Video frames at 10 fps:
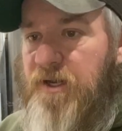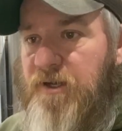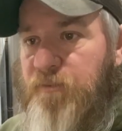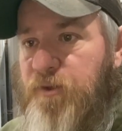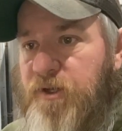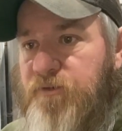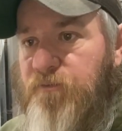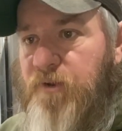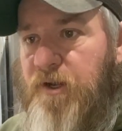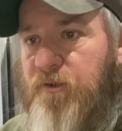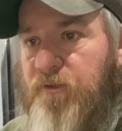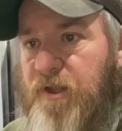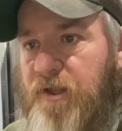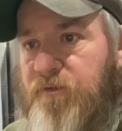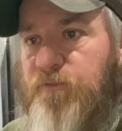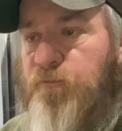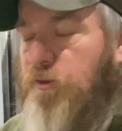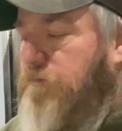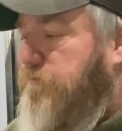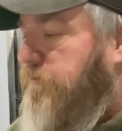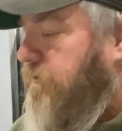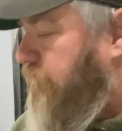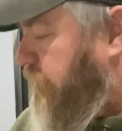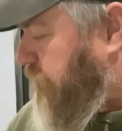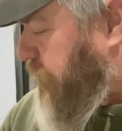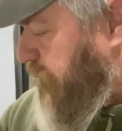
in the butt to write on that rough surface.